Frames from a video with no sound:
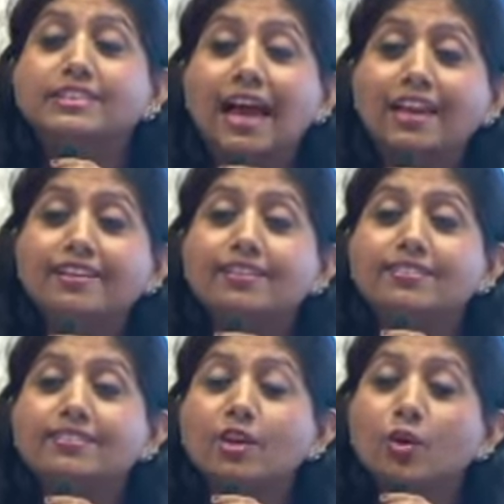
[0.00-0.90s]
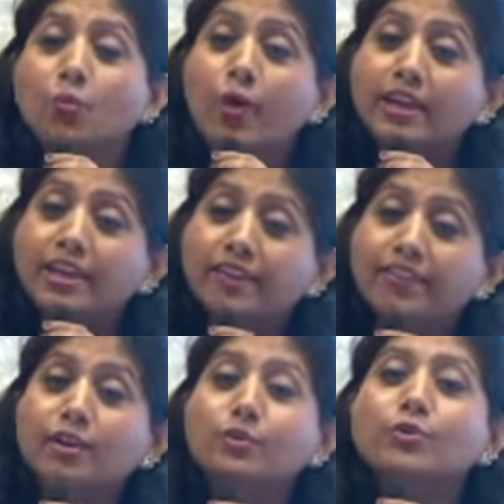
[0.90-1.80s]
talents were
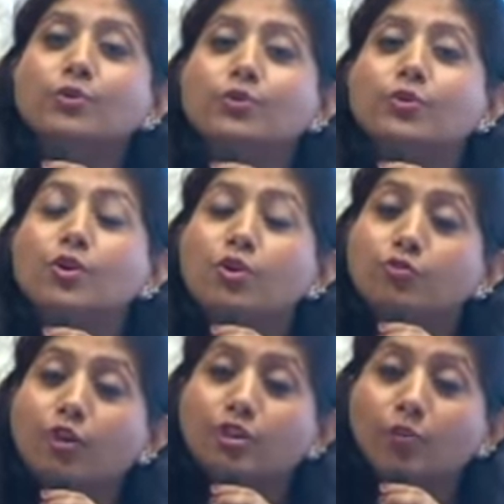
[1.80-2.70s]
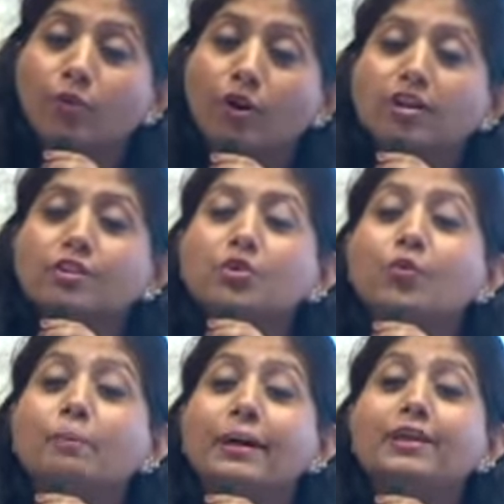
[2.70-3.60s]
given to you for the work
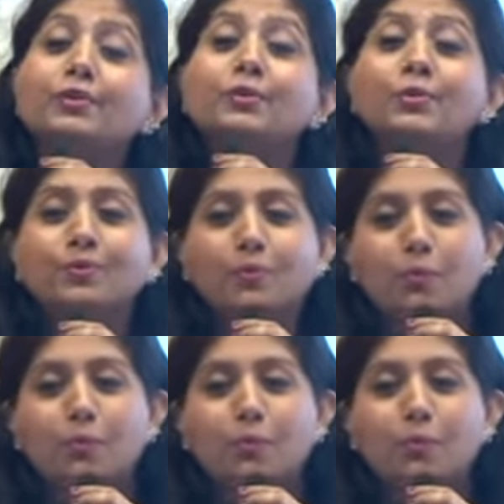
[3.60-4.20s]
you were meant to do.